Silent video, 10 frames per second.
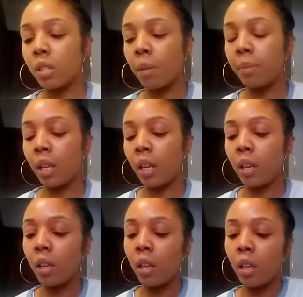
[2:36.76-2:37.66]
have been somebody
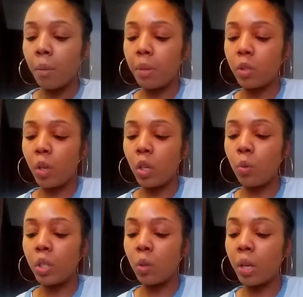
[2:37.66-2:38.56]
was given to
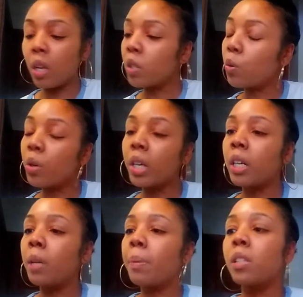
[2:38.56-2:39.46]
multiple people,
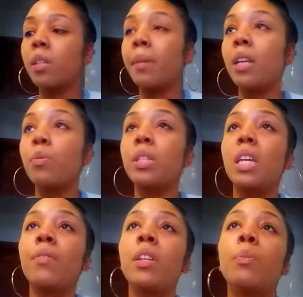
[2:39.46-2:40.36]
whether they were given to
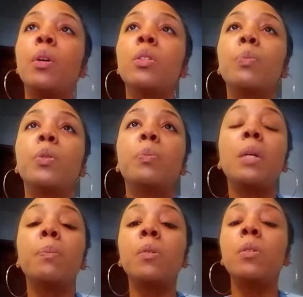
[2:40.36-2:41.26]
you and someone
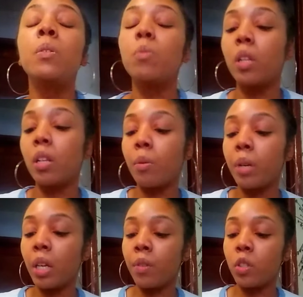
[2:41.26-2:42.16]
else. Maybe
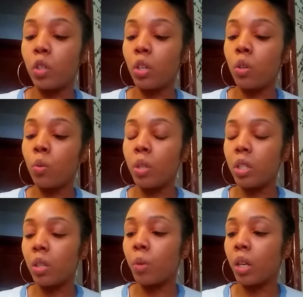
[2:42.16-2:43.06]
you might be upset
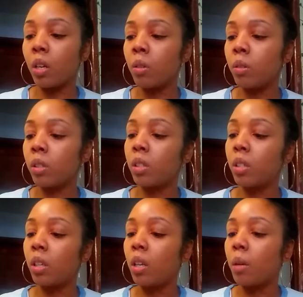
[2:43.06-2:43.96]
about that
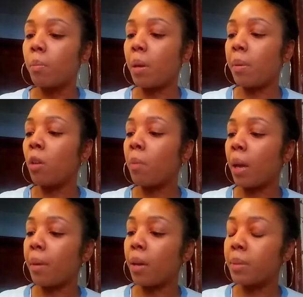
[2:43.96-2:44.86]
or vice
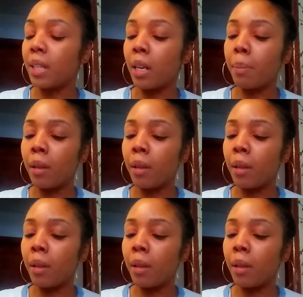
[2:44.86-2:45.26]
versa.